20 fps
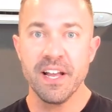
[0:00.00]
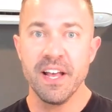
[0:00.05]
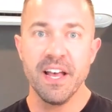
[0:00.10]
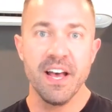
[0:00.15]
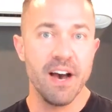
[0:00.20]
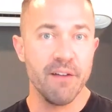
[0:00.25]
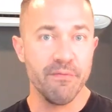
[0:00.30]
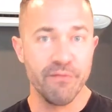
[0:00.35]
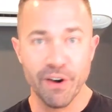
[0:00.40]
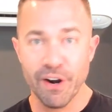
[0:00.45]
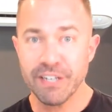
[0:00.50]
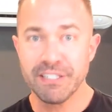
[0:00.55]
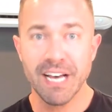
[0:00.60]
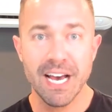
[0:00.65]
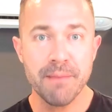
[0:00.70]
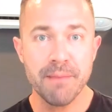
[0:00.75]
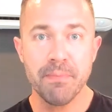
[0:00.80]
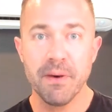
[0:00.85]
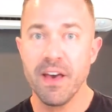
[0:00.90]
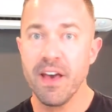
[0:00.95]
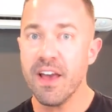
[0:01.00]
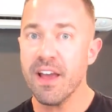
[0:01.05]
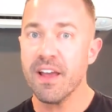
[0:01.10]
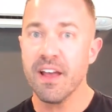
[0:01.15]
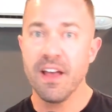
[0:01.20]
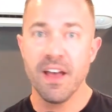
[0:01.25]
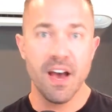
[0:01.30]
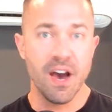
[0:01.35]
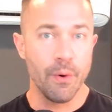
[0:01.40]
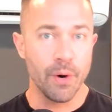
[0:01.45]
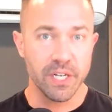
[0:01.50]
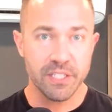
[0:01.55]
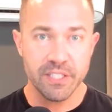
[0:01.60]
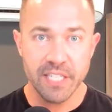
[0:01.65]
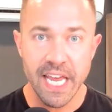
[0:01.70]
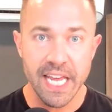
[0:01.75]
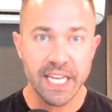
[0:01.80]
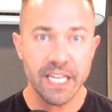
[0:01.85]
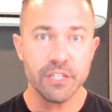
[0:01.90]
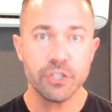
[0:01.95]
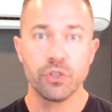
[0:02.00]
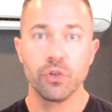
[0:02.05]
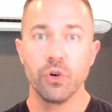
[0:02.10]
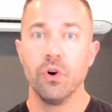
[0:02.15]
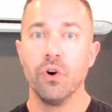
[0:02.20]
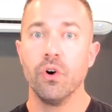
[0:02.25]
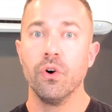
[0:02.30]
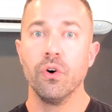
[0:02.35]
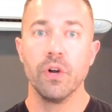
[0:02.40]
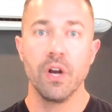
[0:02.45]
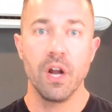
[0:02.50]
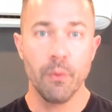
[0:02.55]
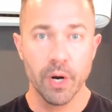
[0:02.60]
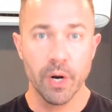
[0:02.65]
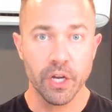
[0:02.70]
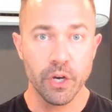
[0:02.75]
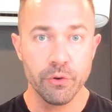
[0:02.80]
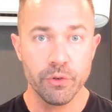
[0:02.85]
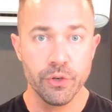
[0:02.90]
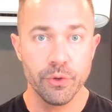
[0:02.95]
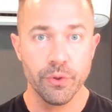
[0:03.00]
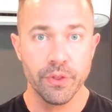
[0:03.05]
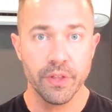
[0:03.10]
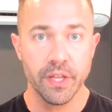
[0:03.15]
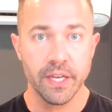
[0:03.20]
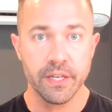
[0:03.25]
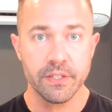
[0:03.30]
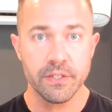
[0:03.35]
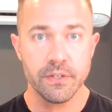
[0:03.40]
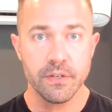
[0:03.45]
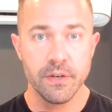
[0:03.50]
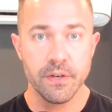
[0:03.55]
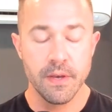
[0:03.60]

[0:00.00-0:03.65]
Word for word: I'm very type A. I want to take control and I want to go do things.